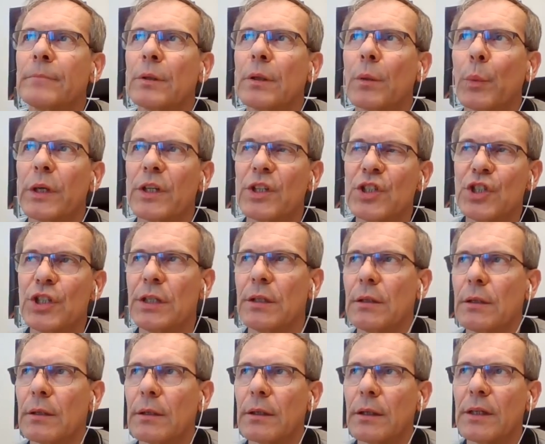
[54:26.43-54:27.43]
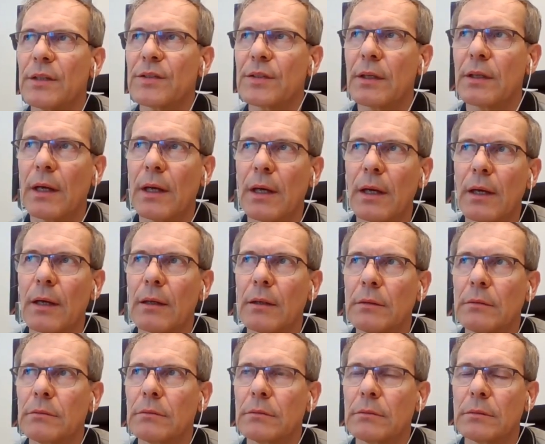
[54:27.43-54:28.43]
with G it's
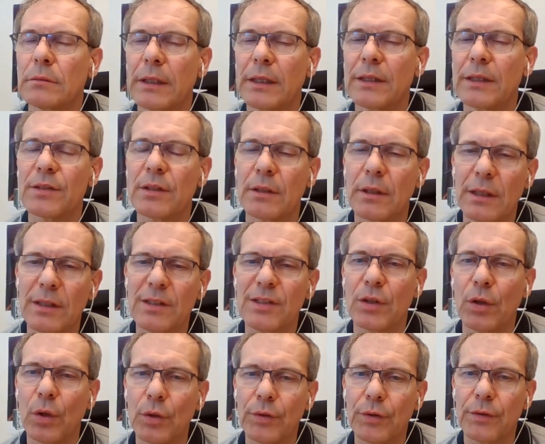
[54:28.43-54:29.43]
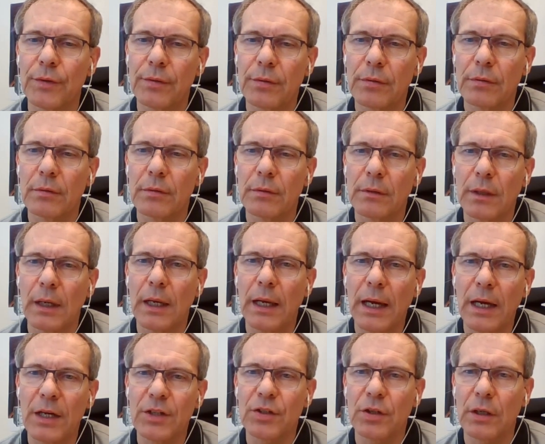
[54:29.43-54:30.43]
it's it's not
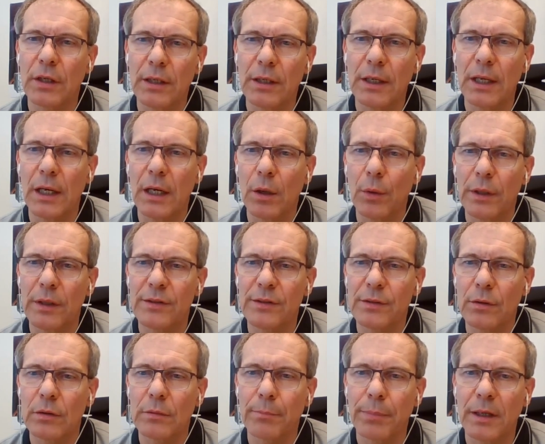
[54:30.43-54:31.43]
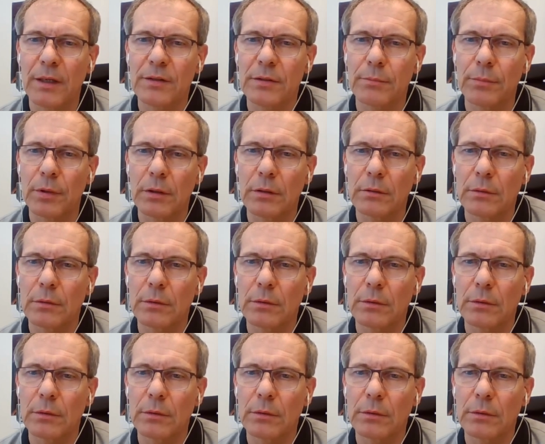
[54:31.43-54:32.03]
actually now it's not possible